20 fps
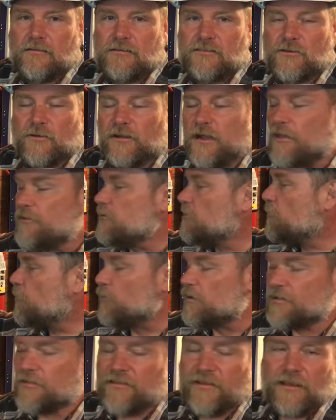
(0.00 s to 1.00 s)
So another
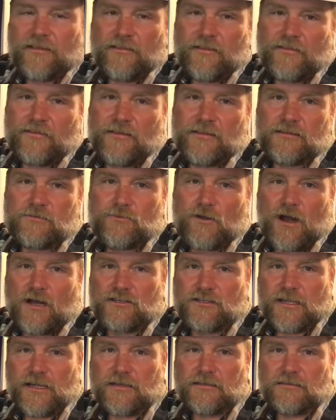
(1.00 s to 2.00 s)
important thing that this
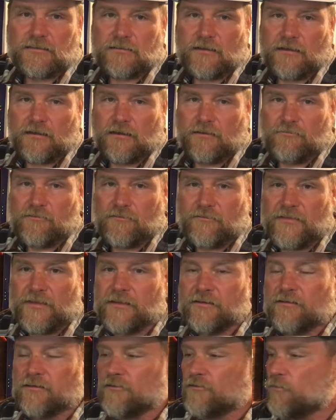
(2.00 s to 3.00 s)
project
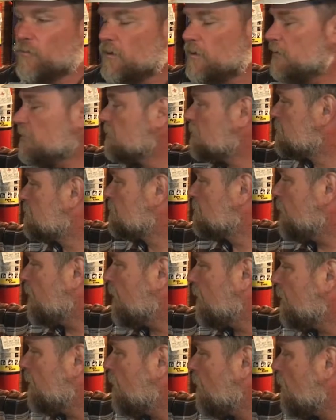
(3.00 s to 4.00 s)
revealed was
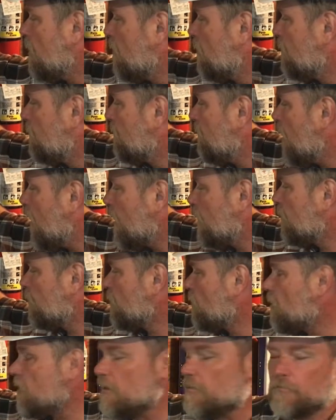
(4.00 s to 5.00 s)
that our fire
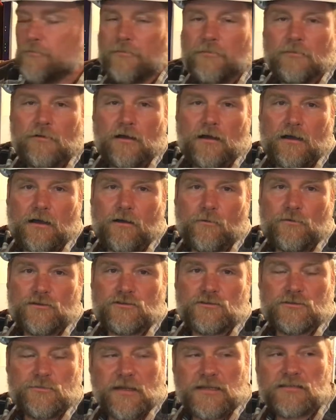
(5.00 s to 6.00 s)
alarm,
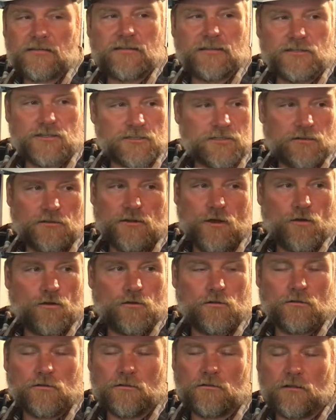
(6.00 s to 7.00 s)
which was basically just a
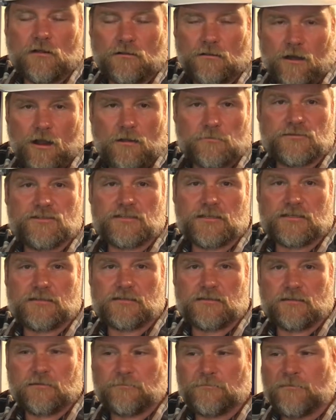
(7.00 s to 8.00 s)
local alarm
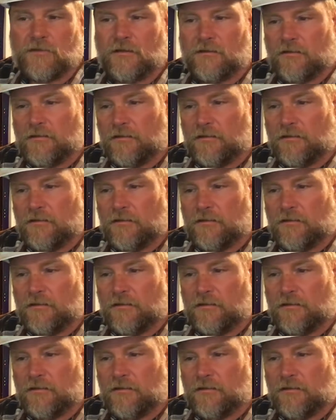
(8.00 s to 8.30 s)
system